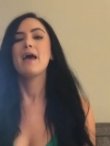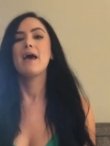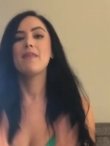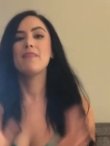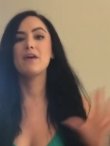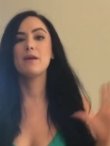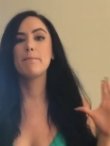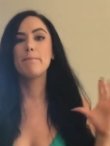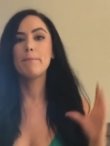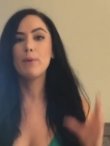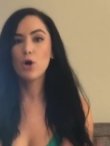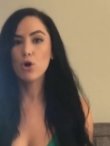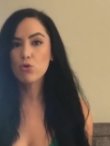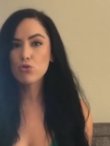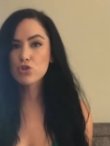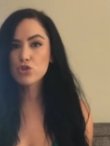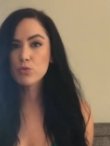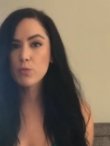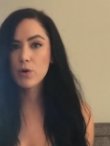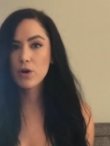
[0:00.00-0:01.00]
and then
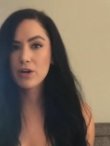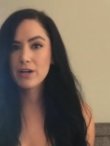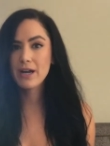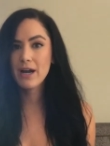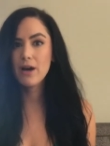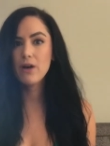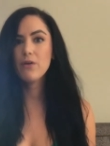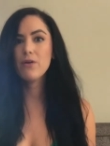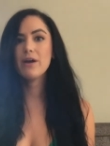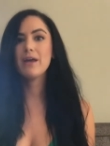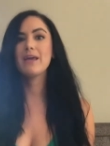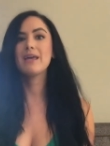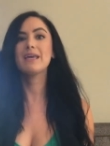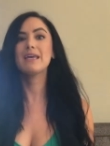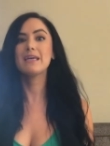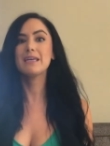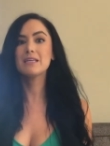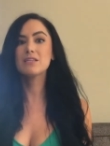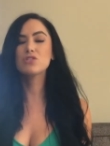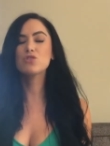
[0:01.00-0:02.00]
post-workout
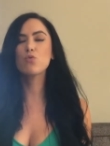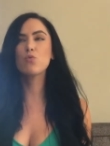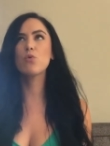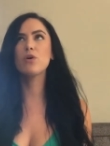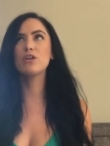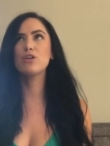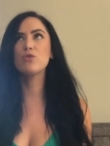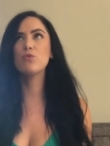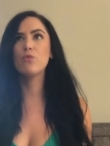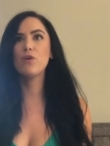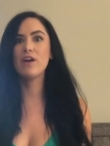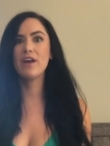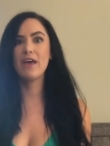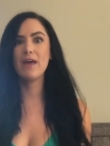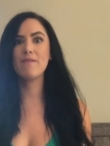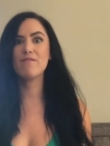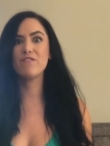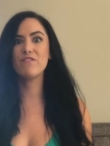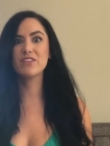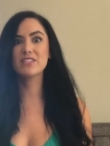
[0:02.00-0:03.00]
is when you wanna
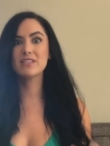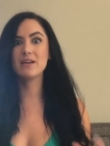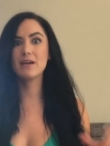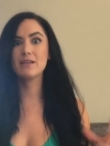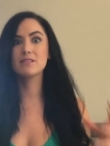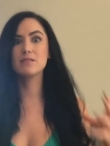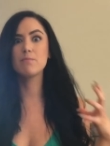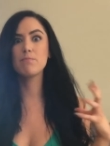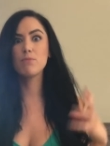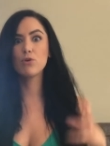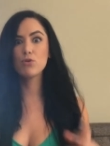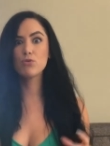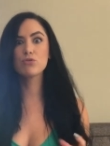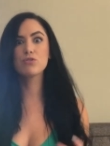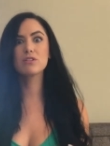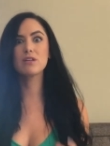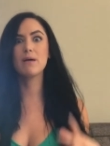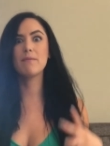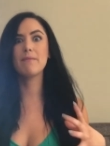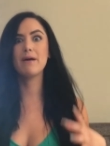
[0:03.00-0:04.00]
emphasize the
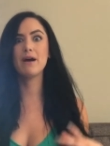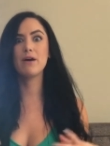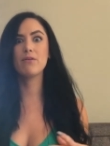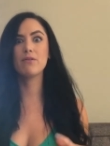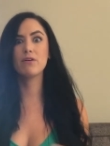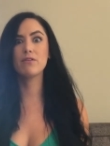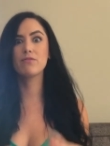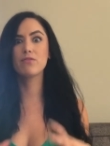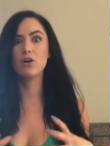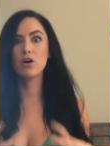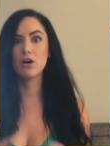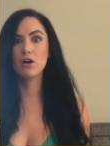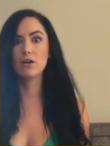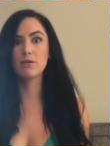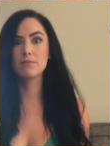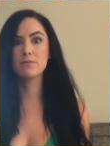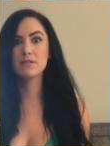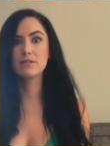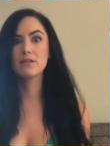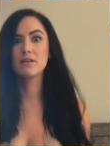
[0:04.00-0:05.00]
most amount of
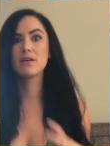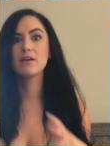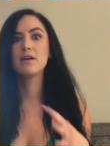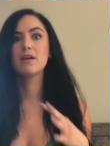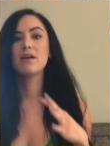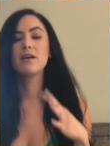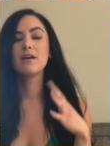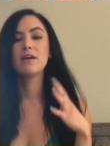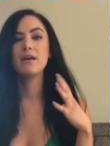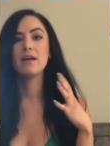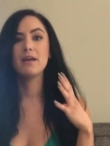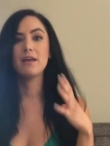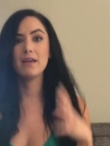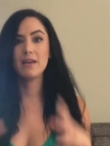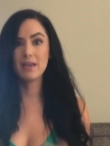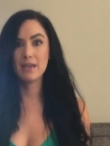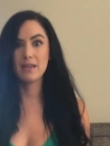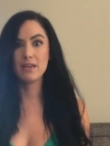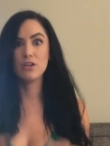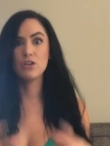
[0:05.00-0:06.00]
carbs
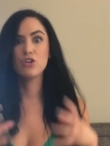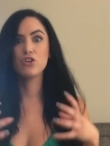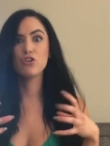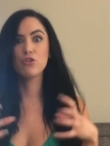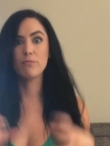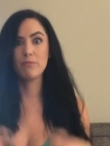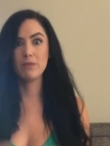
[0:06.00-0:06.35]
in your